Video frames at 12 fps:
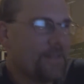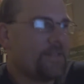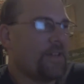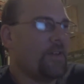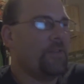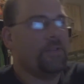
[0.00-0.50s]

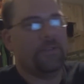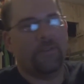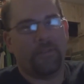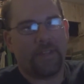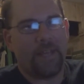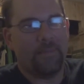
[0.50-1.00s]
so you
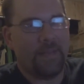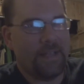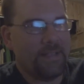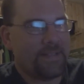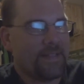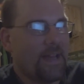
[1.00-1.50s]
know what that
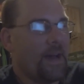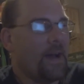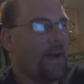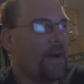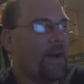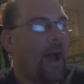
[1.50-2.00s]
means.
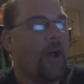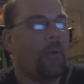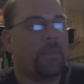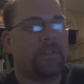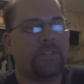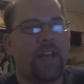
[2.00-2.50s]
I
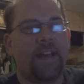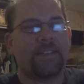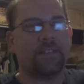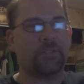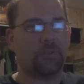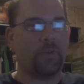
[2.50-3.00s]
hope that you
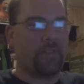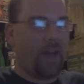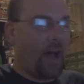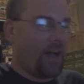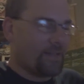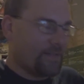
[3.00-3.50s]
guys enjoyed the
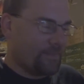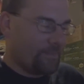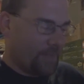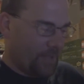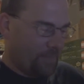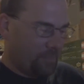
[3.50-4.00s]

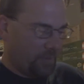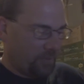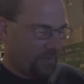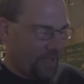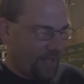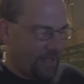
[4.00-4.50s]
awesome
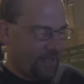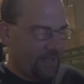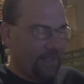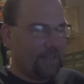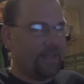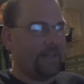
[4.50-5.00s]
build day.
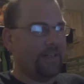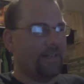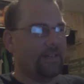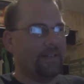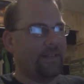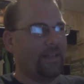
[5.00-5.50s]

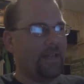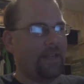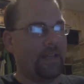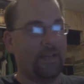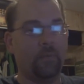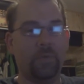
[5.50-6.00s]
And
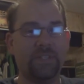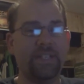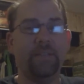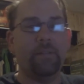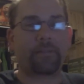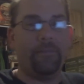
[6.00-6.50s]
it
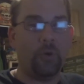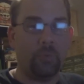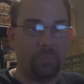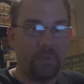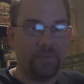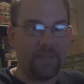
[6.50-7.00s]
wasn't even a
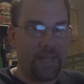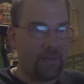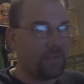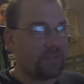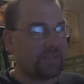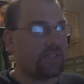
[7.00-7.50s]
full build
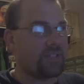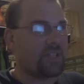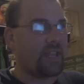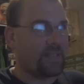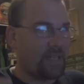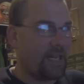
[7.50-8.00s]
day. It was
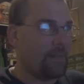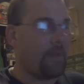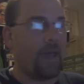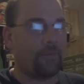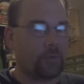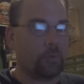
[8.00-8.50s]
just like time
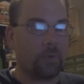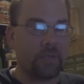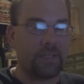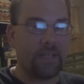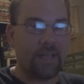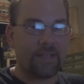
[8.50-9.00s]
after
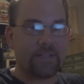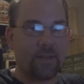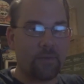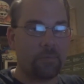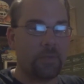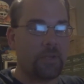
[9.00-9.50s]
work today.
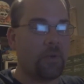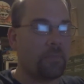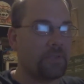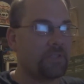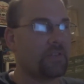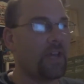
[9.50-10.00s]
So I really
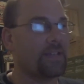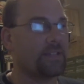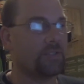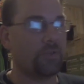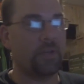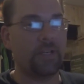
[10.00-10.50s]
hope that you
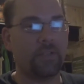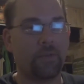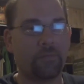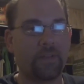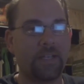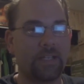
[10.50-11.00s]
guys enjoyed it.
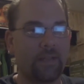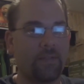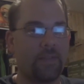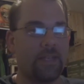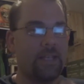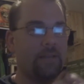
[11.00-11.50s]
Don't forget to
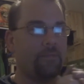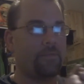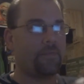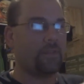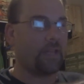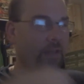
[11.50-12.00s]
give
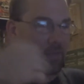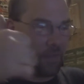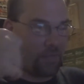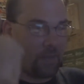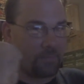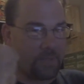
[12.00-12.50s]
like
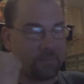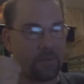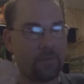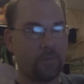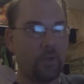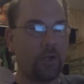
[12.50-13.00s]
the thumbs up
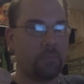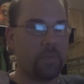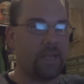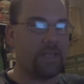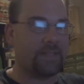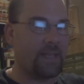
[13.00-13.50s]
to the vlog,
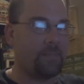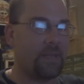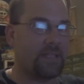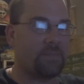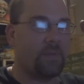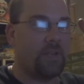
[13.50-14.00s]
because that
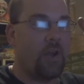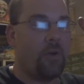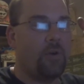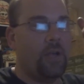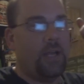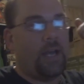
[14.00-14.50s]
makes me know